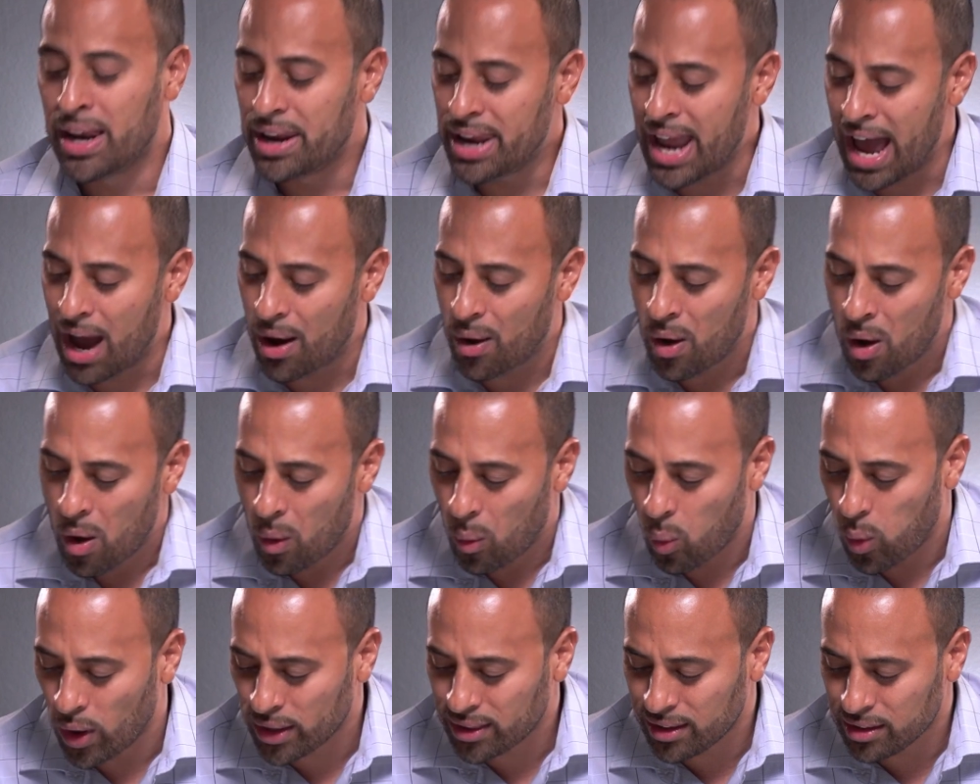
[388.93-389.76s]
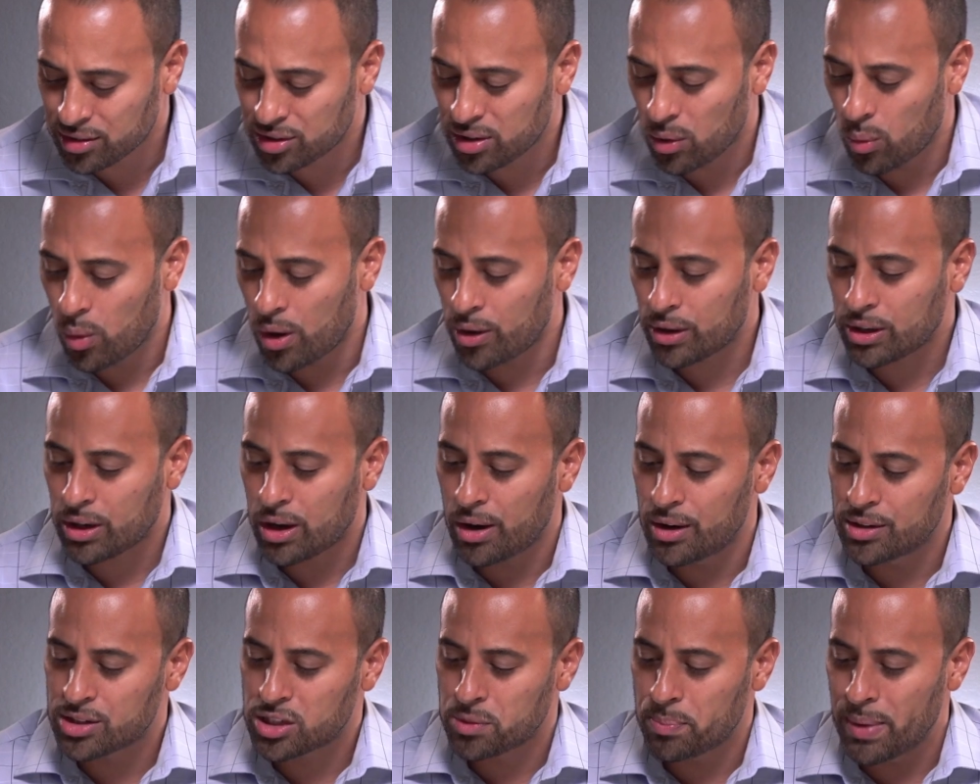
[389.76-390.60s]
Now, what does the word
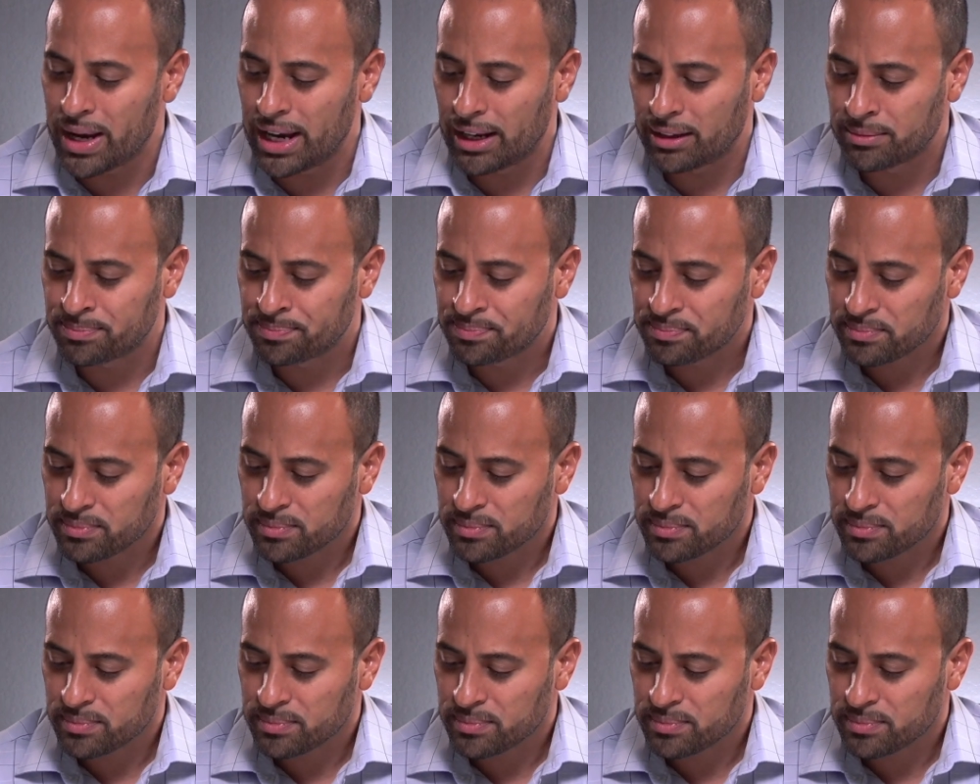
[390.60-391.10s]
curse mean?